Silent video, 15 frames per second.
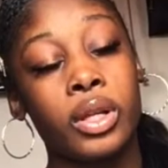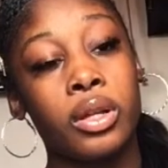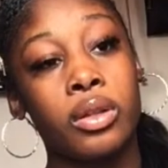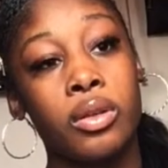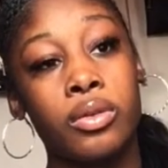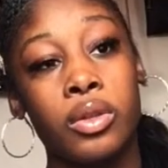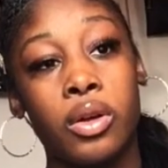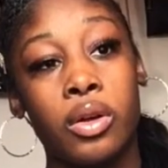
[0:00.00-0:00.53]

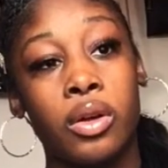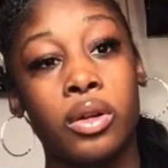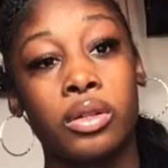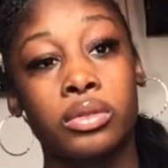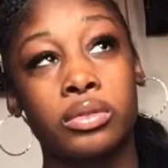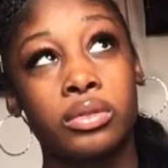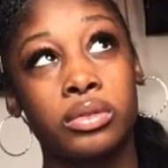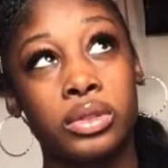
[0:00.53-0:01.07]
clothing haul
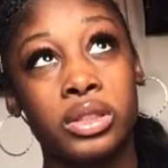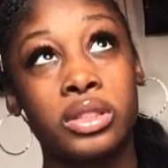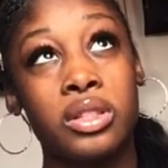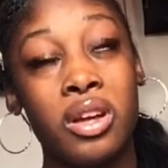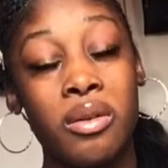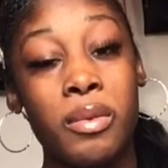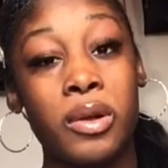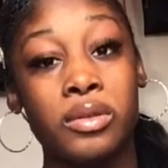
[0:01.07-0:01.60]
took
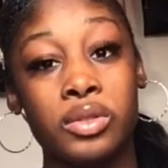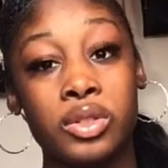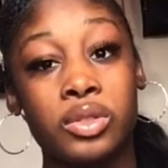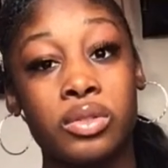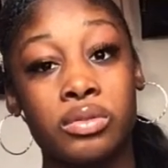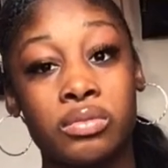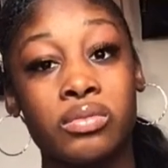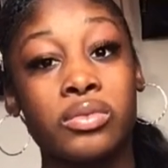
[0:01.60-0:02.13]
about
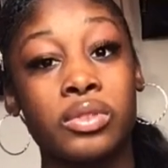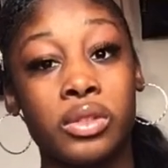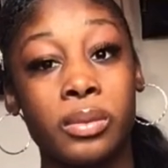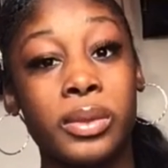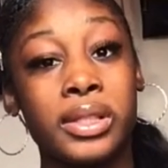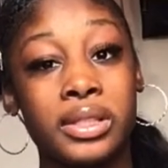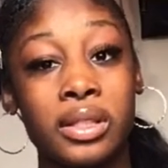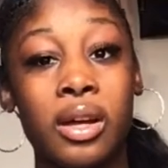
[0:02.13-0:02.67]
three
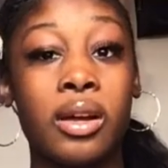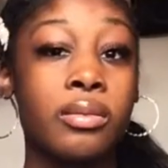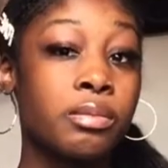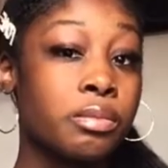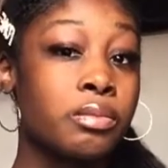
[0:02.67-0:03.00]
weeks to come.